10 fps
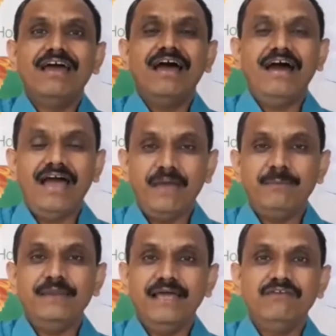A
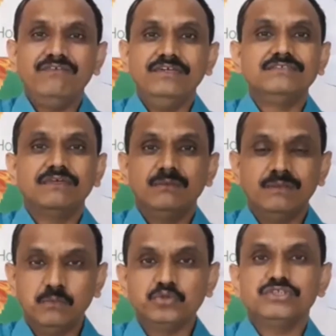happy life is one of the
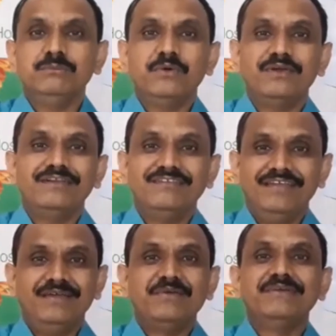most important
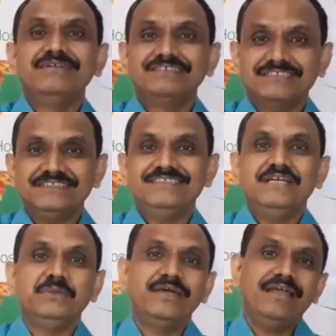things, such that
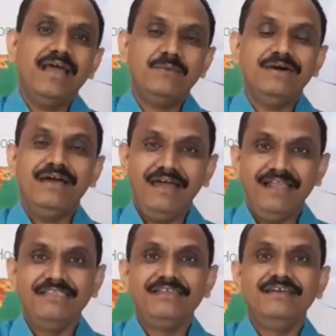you can have a
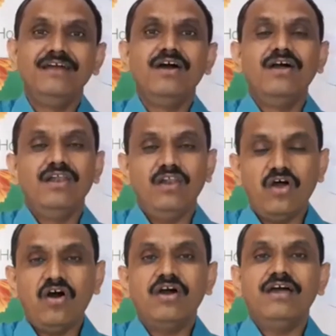healthy,
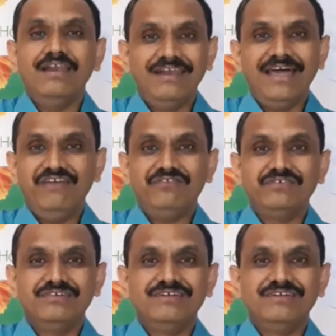long life.